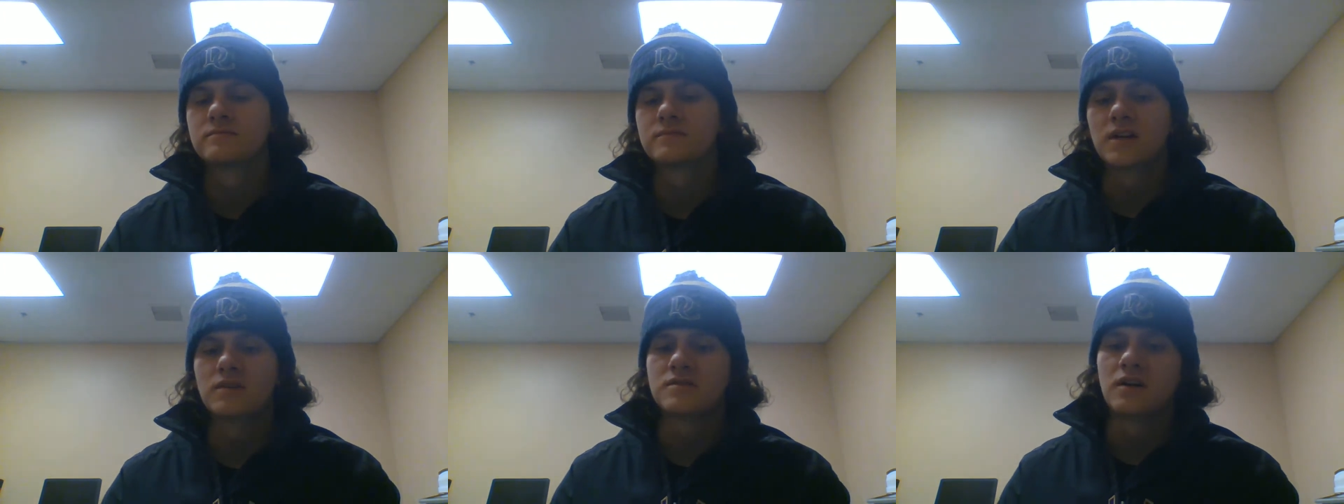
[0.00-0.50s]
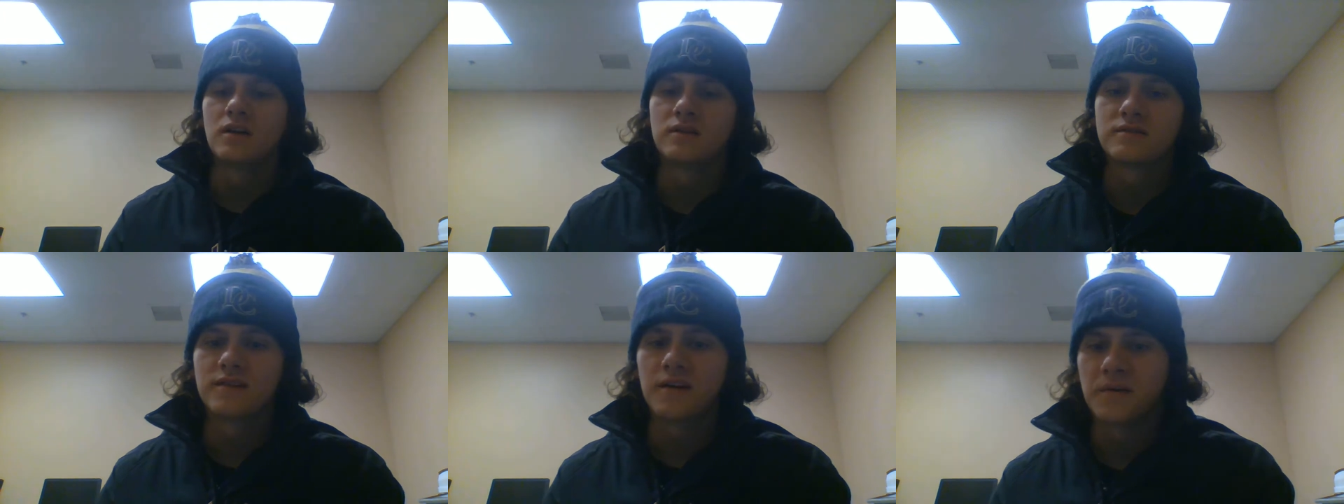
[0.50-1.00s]
It goes on
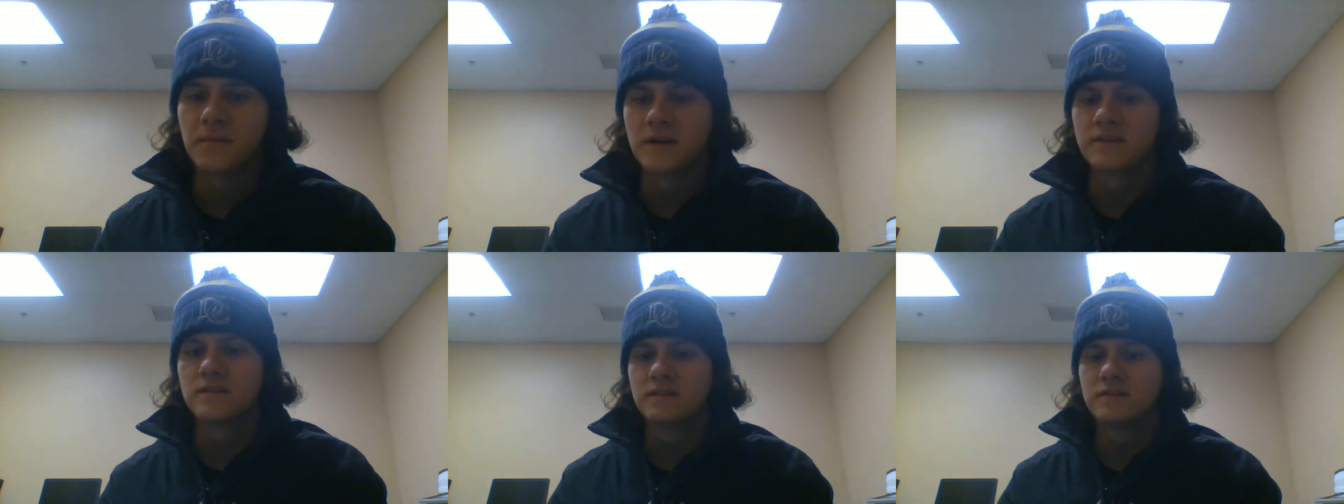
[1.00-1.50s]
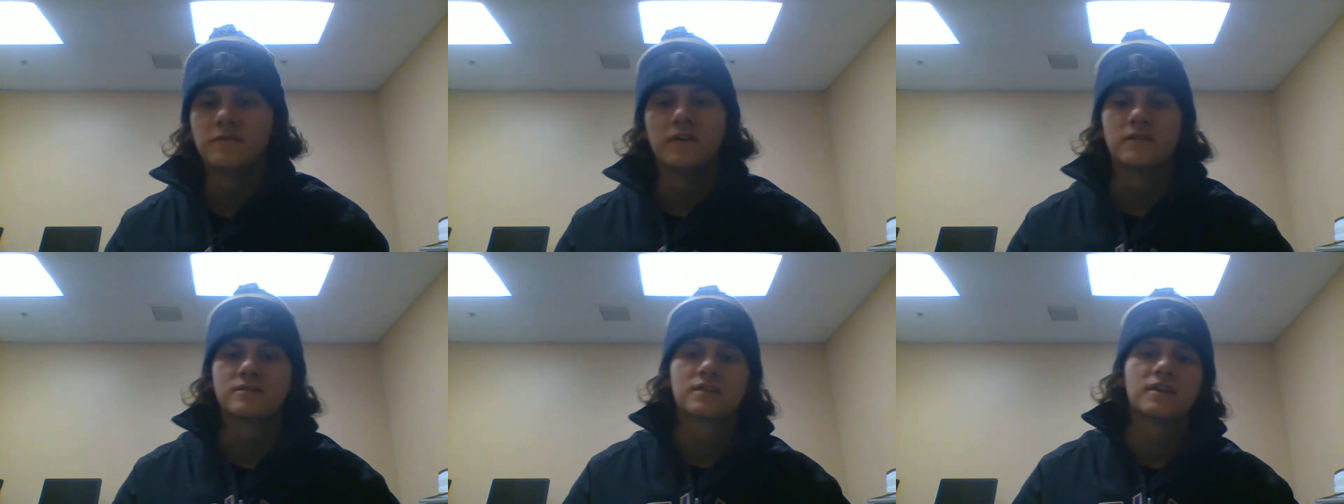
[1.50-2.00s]
to talk about the
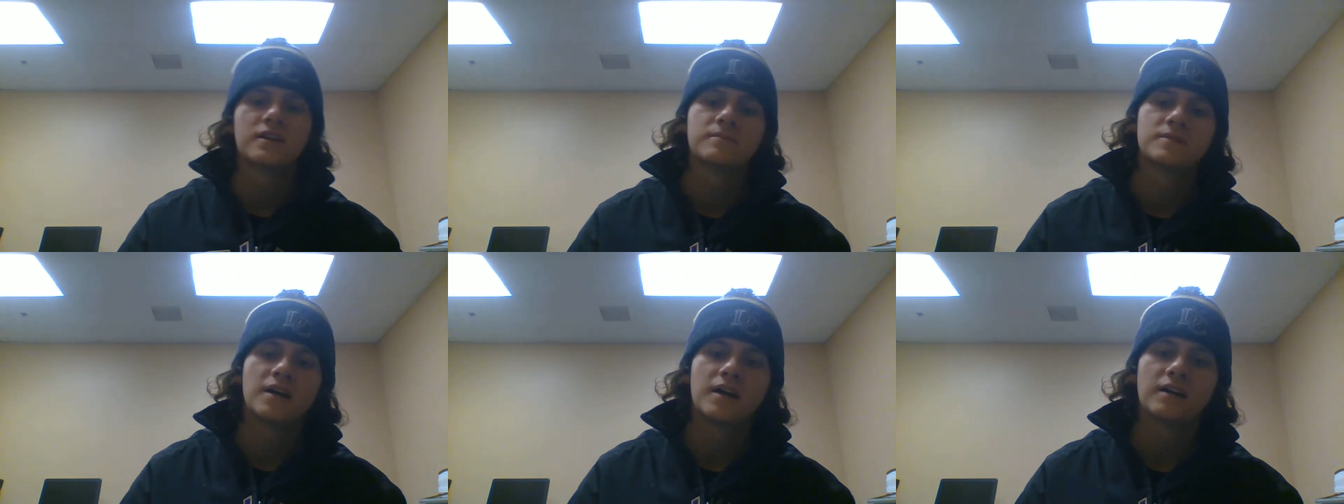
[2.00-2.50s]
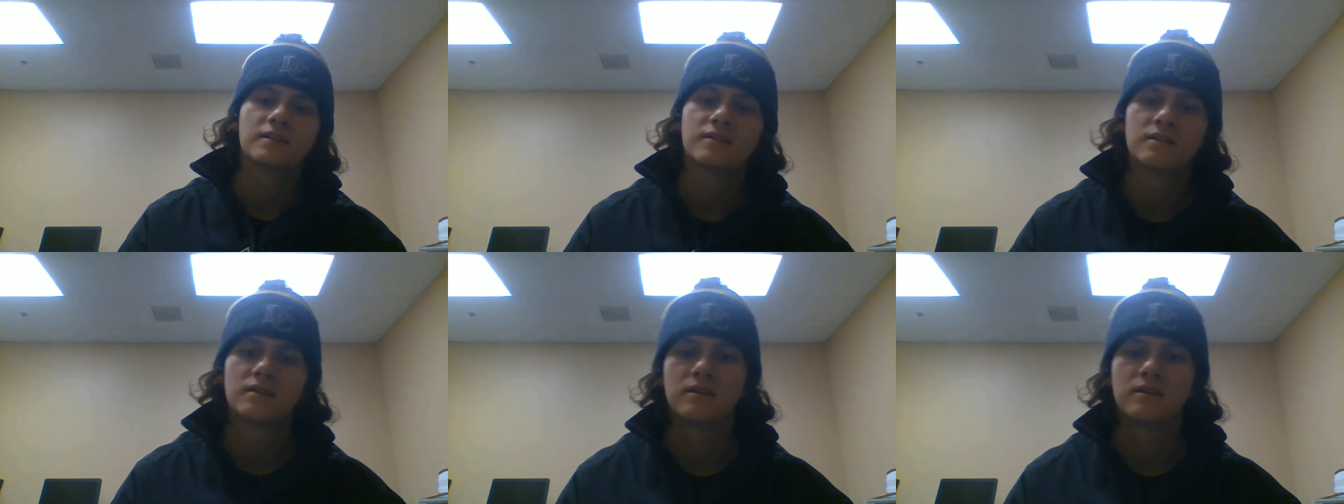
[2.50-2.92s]
False Claims Act,